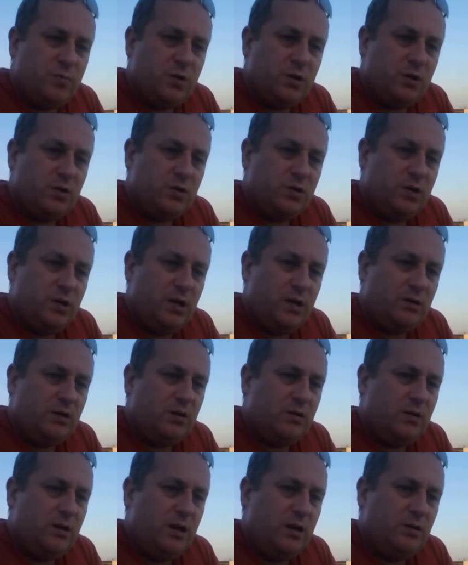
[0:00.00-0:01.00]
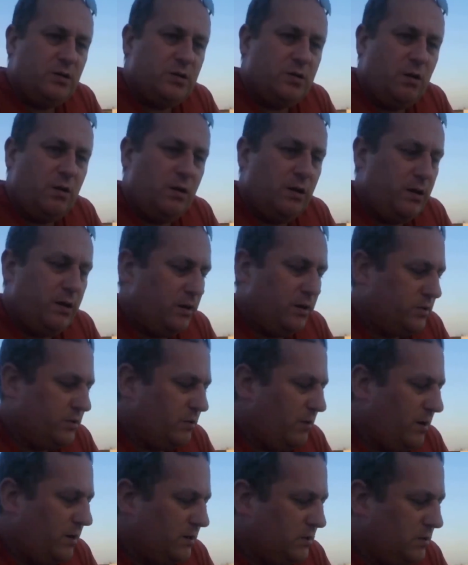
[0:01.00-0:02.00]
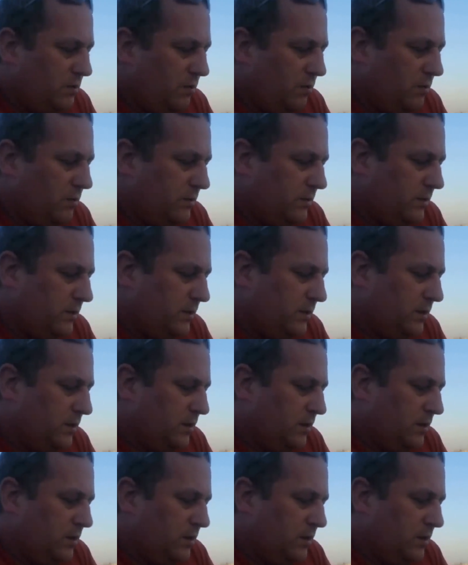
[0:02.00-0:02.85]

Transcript: production in, internally, so externally